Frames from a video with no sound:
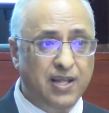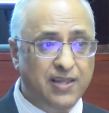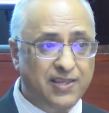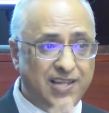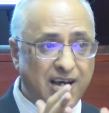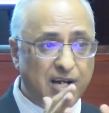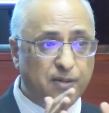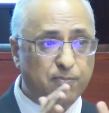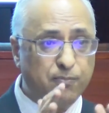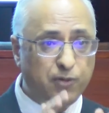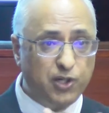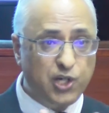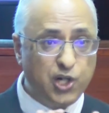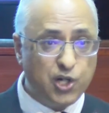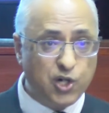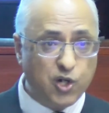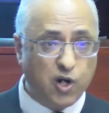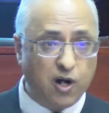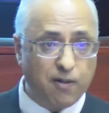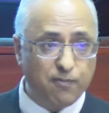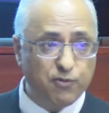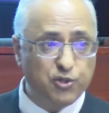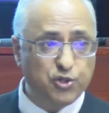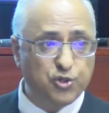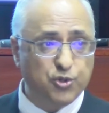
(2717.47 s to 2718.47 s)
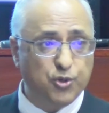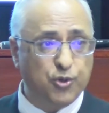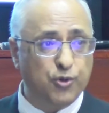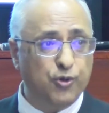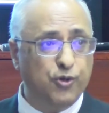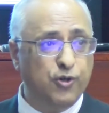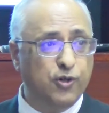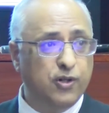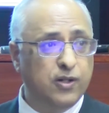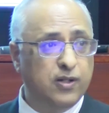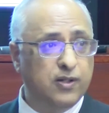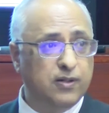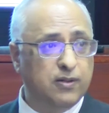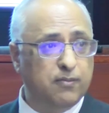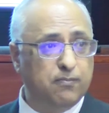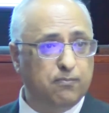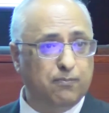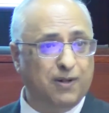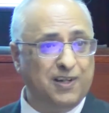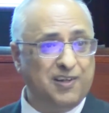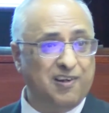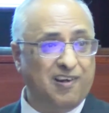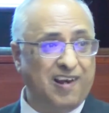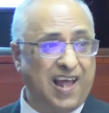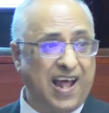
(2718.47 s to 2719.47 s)
That money comes through
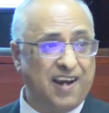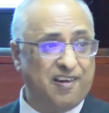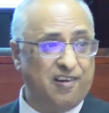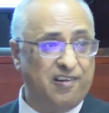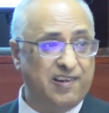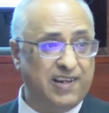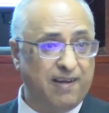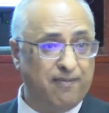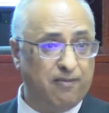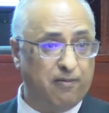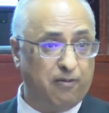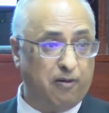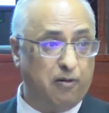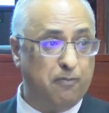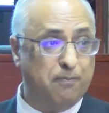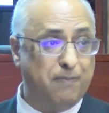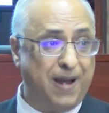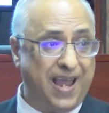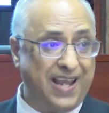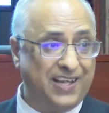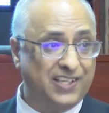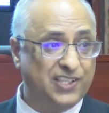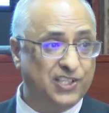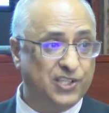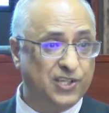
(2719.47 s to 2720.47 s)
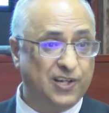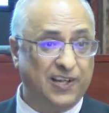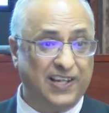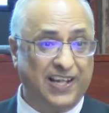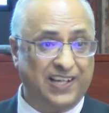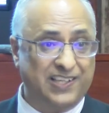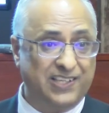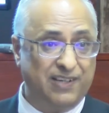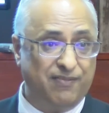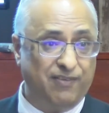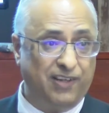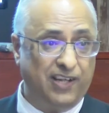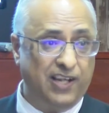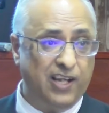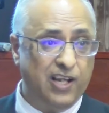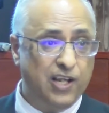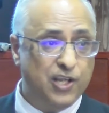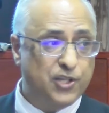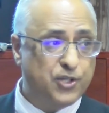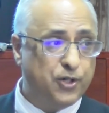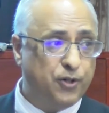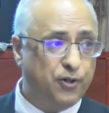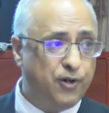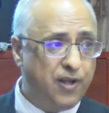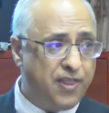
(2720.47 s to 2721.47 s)
multilateral development banks collectively.
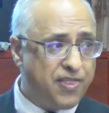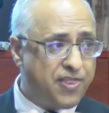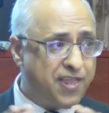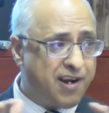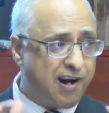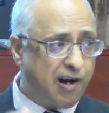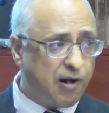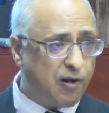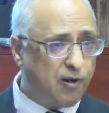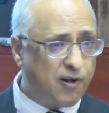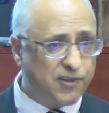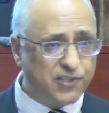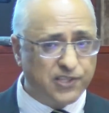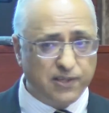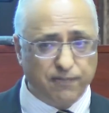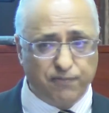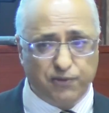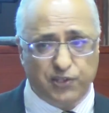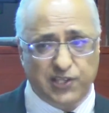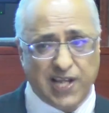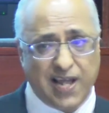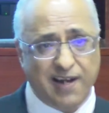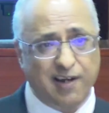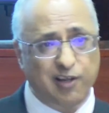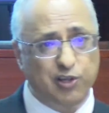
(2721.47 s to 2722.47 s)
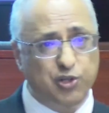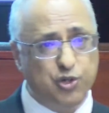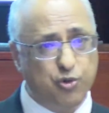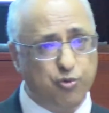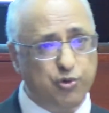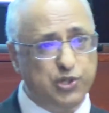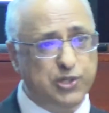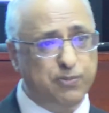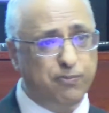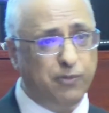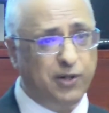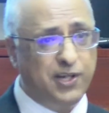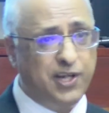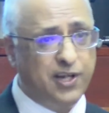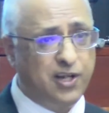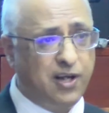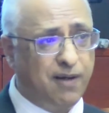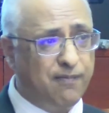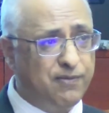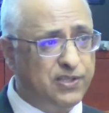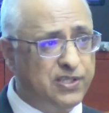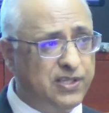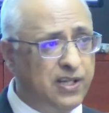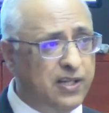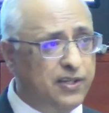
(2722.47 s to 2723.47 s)
So there are lots of channels through which money
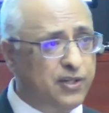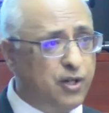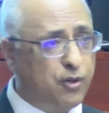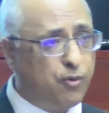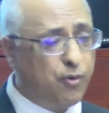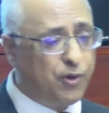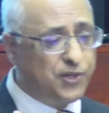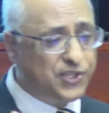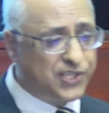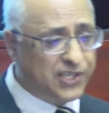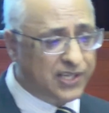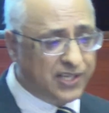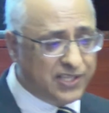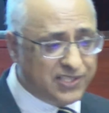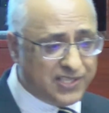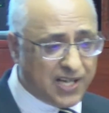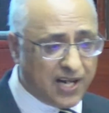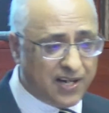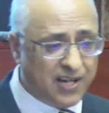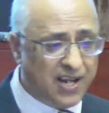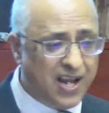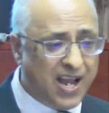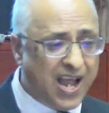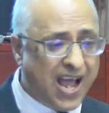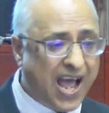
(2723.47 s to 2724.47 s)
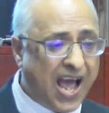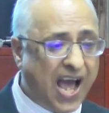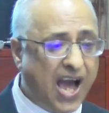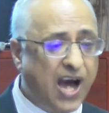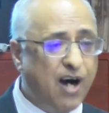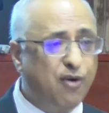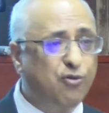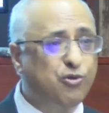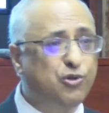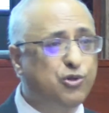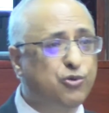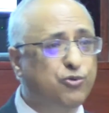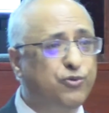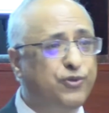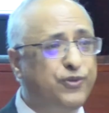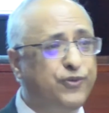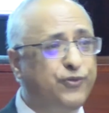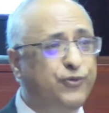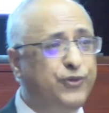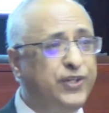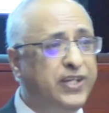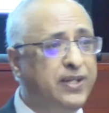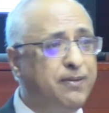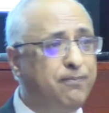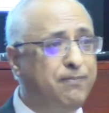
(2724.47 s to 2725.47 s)
comes. The question is that how do
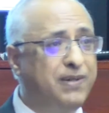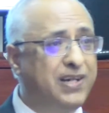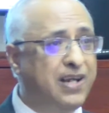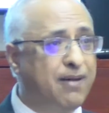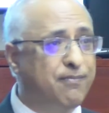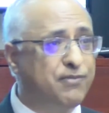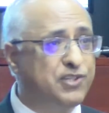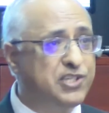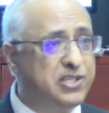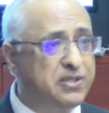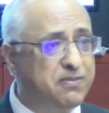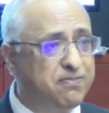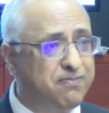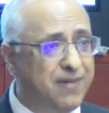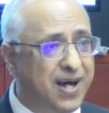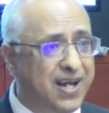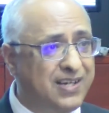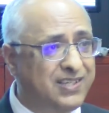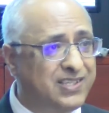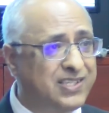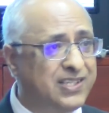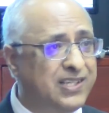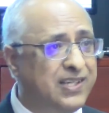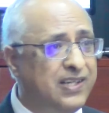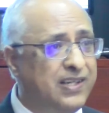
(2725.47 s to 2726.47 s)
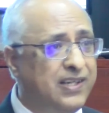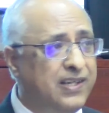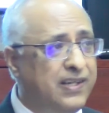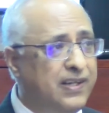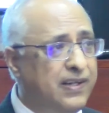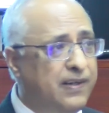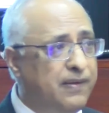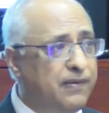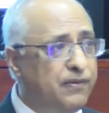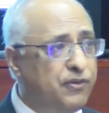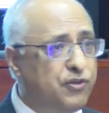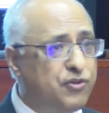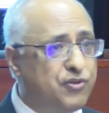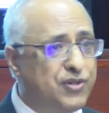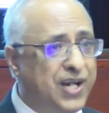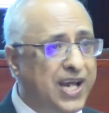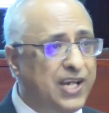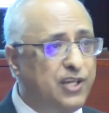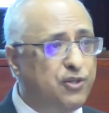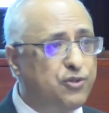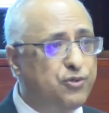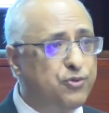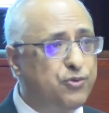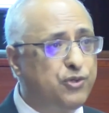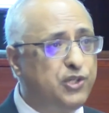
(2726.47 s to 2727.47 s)
we become smart,
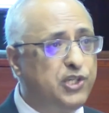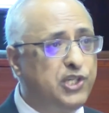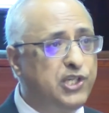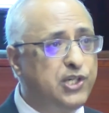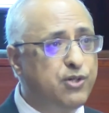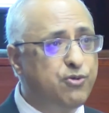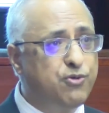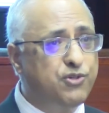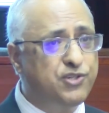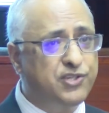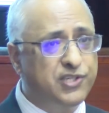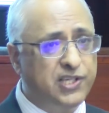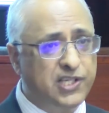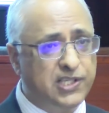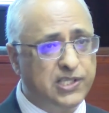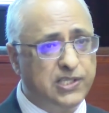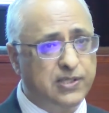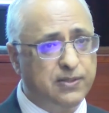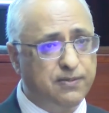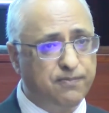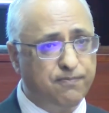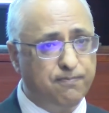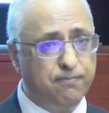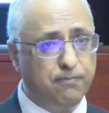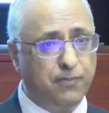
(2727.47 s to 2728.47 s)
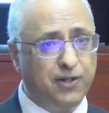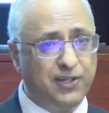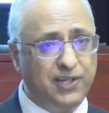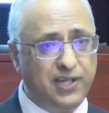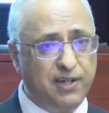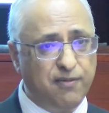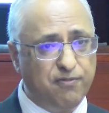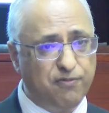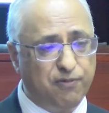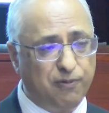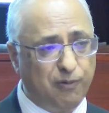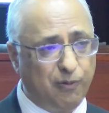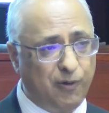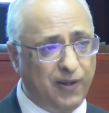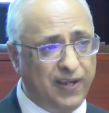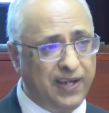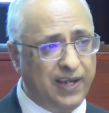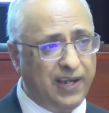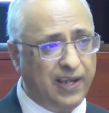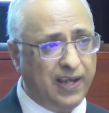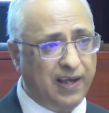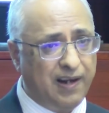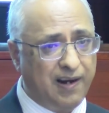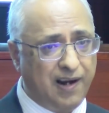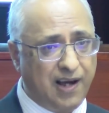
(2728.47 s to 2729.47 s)
try to use this money
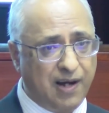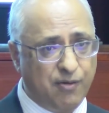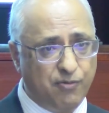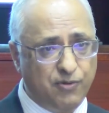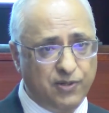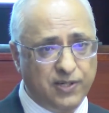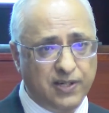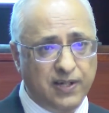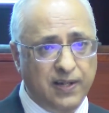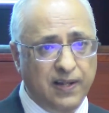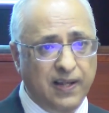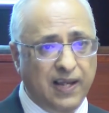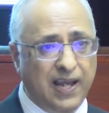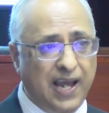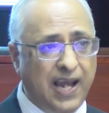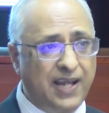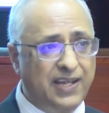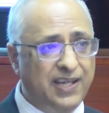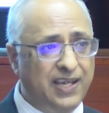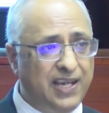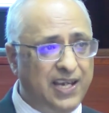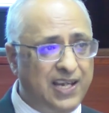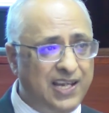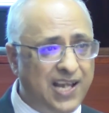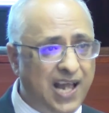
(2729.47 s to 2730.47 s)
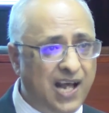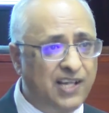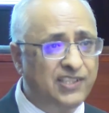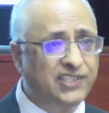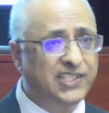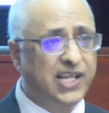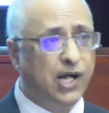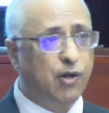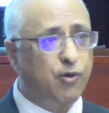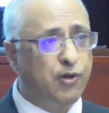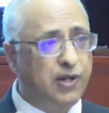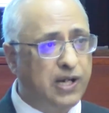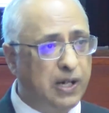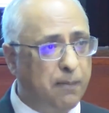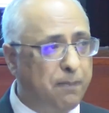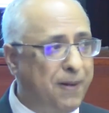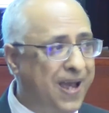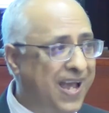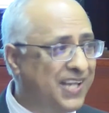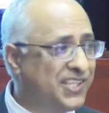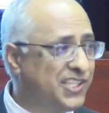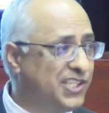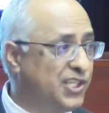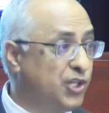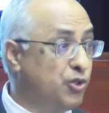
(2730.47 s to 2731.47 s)
flowing around and enhance our
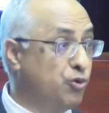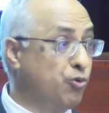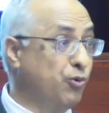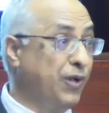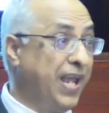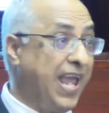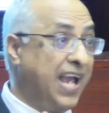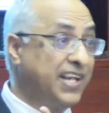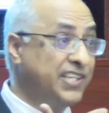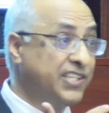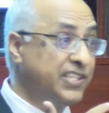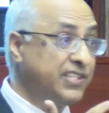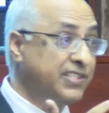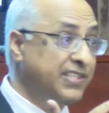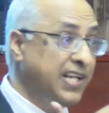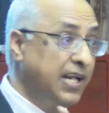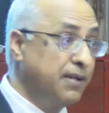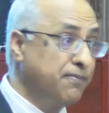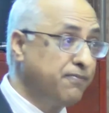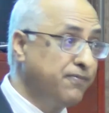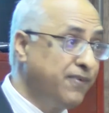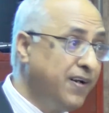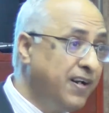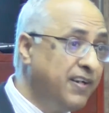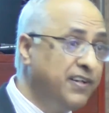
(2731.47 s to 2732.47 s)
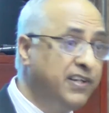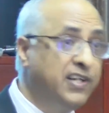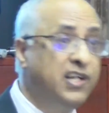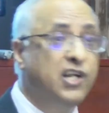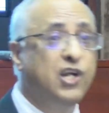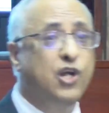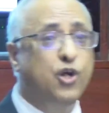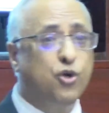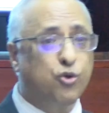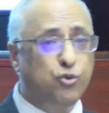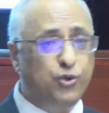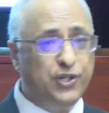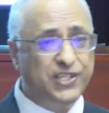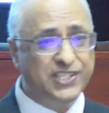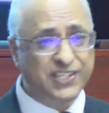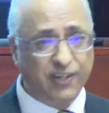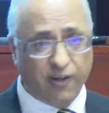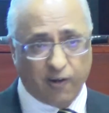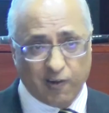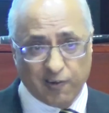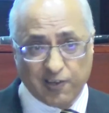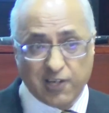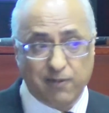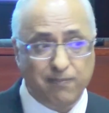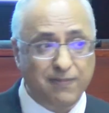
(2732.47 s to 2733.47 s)
capacity to access that fund, which
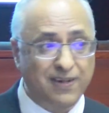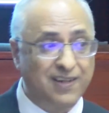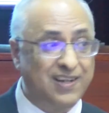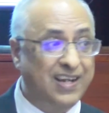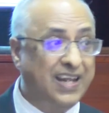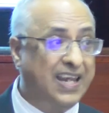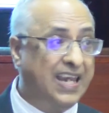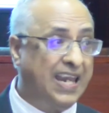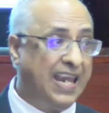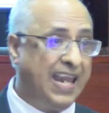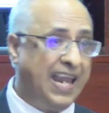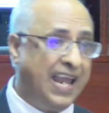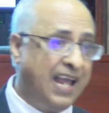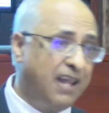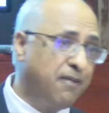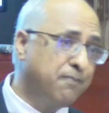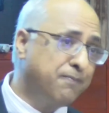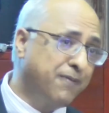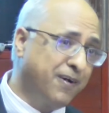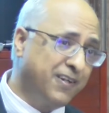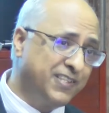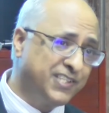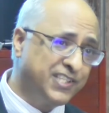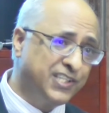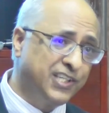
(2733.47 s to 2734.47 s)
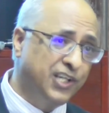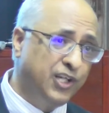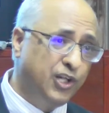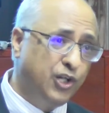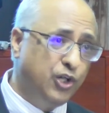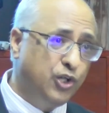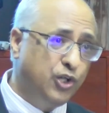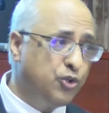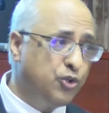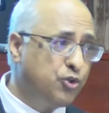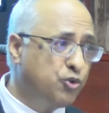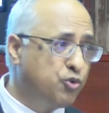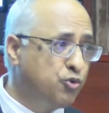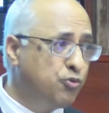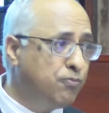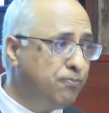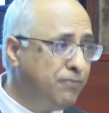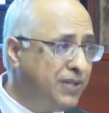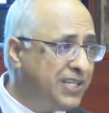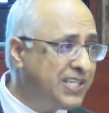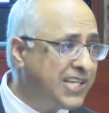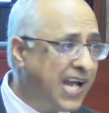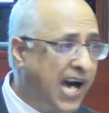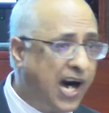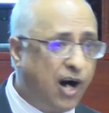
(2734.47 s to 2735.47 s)
ultimately help us to
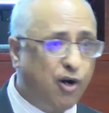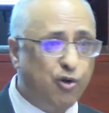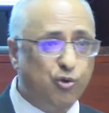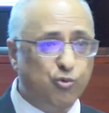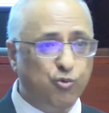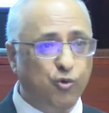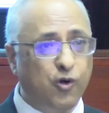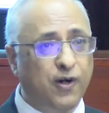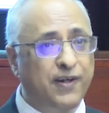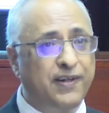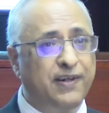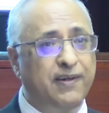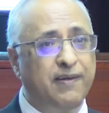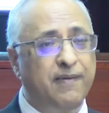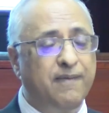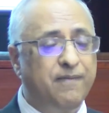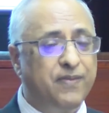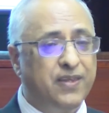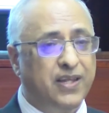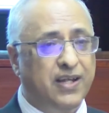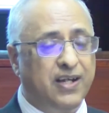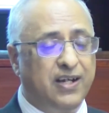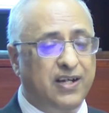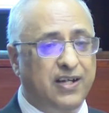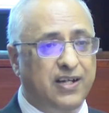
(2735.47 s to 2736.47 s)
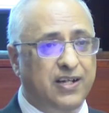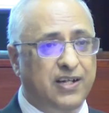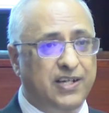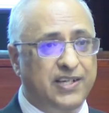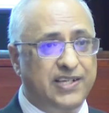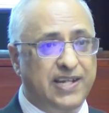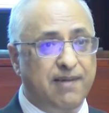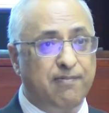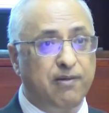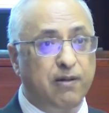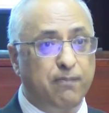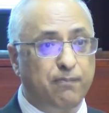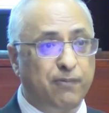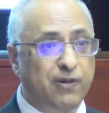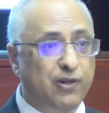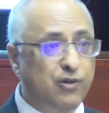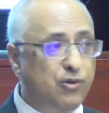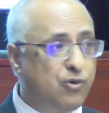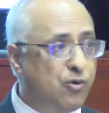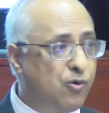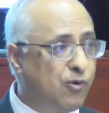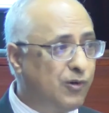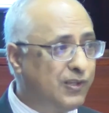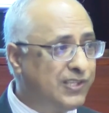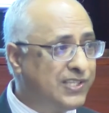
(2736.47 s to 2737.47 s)
meet our development
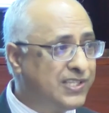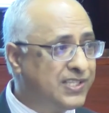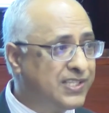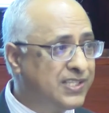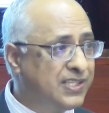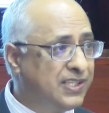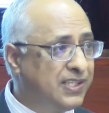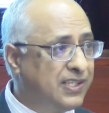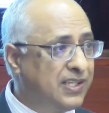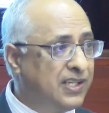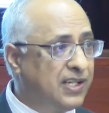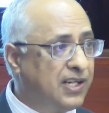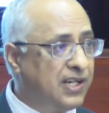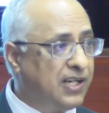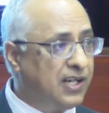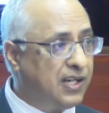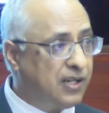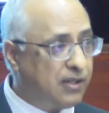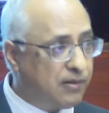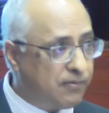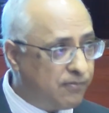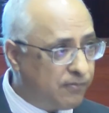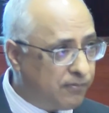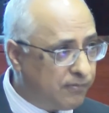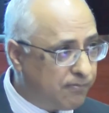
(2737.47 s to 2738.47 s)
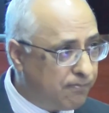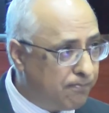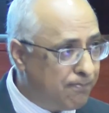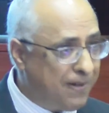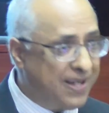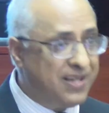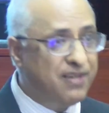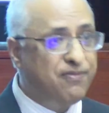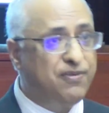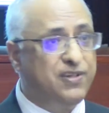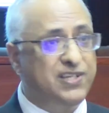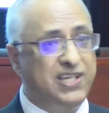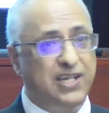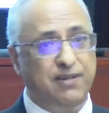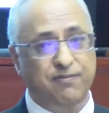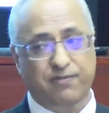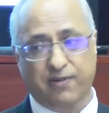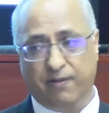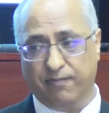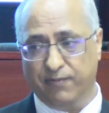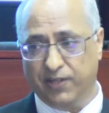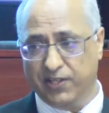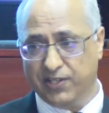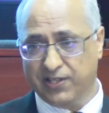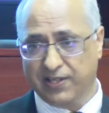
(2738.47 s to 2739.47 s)
goals, benefiting
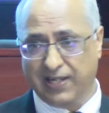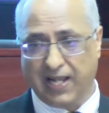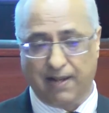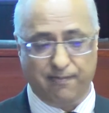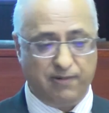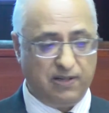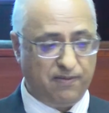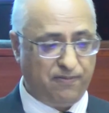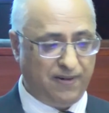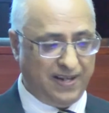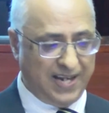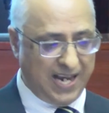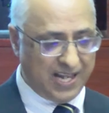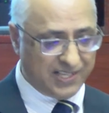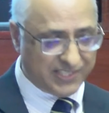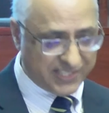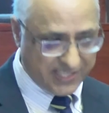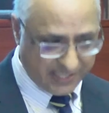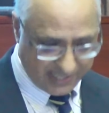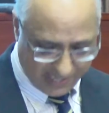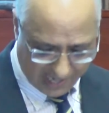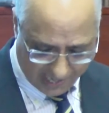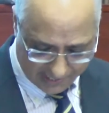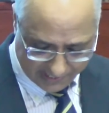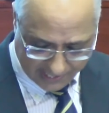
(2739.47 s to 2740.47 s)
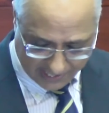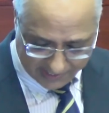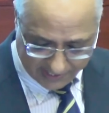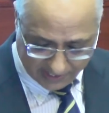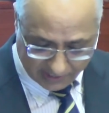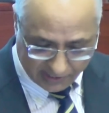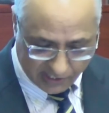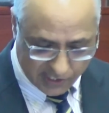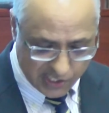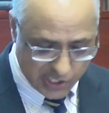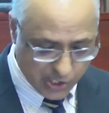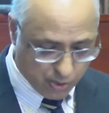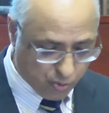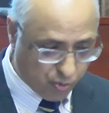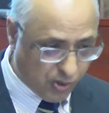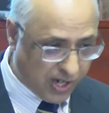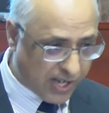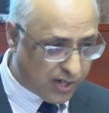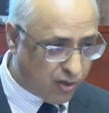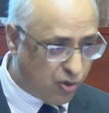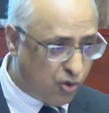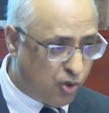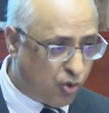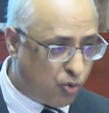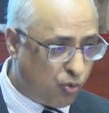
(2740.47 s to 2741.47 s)
from this climate financing. I think this is
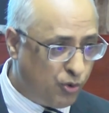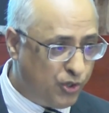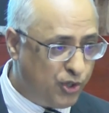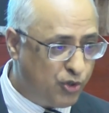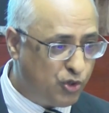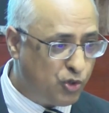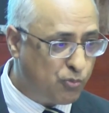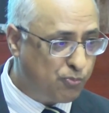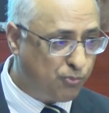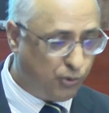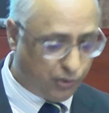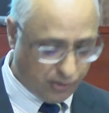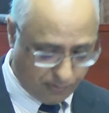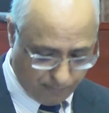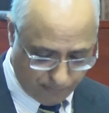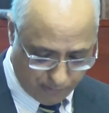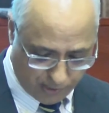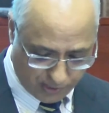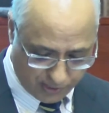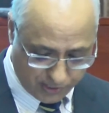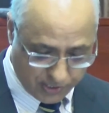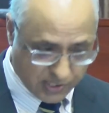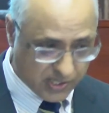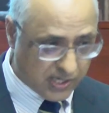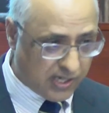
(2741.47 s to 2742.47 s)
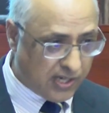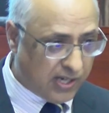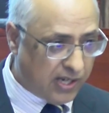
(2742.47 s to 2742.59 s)
where we need to put much